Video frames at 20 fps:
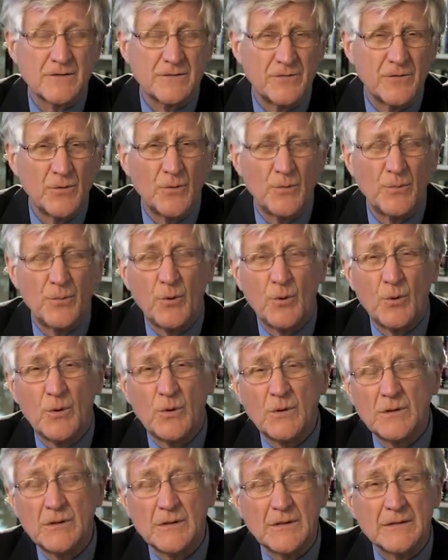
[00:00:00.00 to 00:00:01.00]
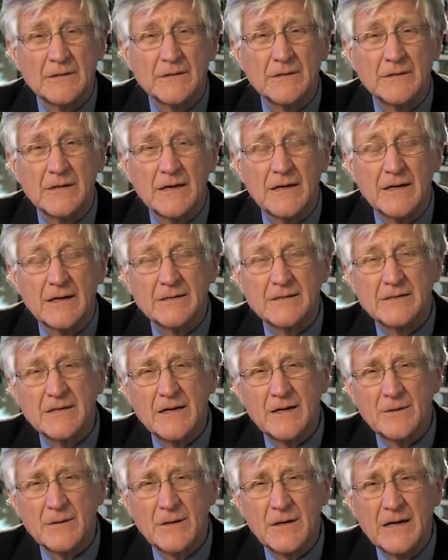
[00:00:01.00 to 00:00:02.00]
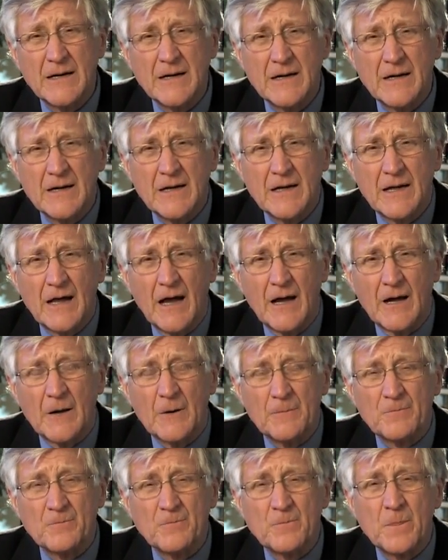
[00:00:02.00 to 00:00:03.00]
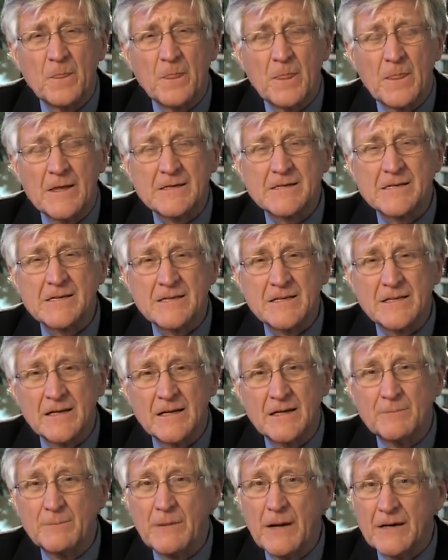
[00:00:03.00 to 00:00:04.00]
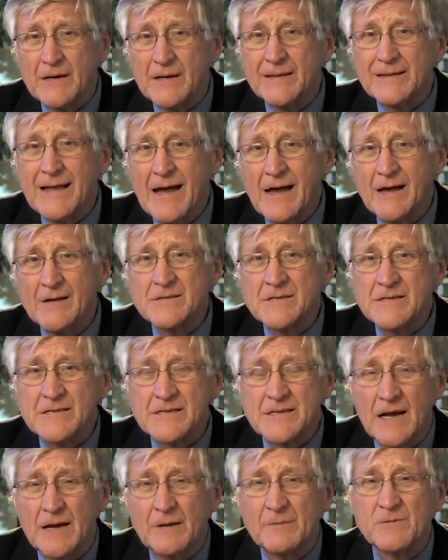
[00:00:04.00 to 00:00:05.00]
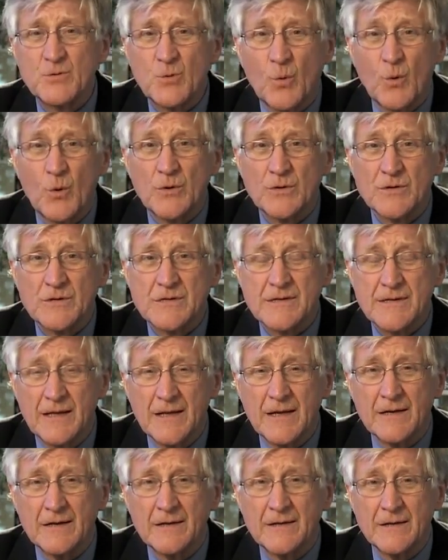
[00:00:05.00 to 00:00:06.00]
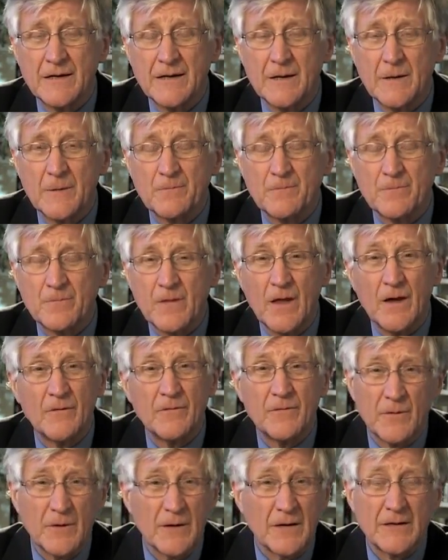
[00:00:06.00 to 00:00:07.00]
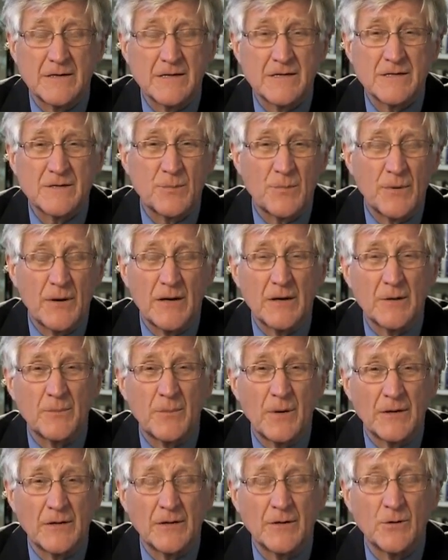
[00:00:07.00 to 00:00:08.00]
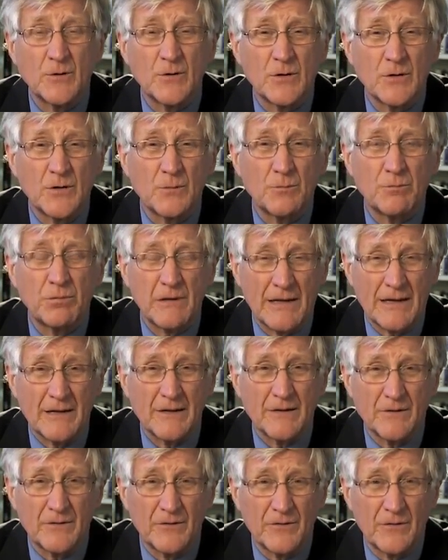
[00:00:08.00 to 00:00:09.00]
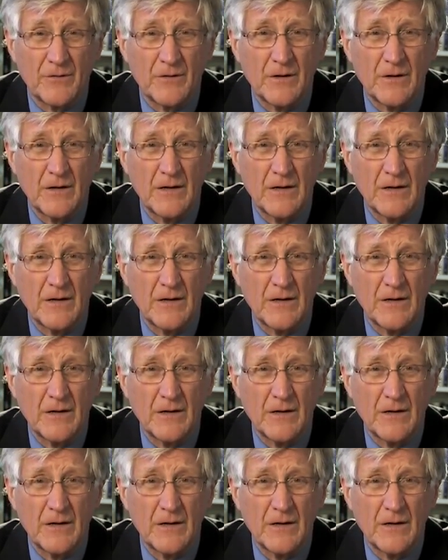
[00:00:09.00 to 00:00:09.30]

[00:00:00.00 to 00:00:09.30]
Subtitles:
a fuel pool, etc. This is about 1,000 times worse than ever anticipated by the nuclear planners.